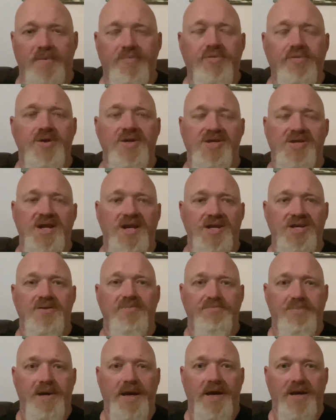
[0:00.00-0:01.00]

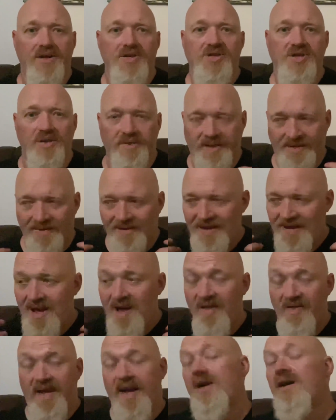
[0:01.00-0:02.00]
appreciation back, showing
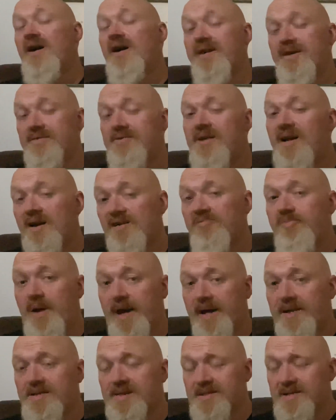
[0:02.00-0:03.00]
that kind of love
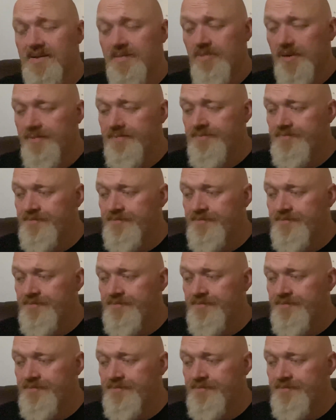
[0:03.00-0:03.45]
back to someone.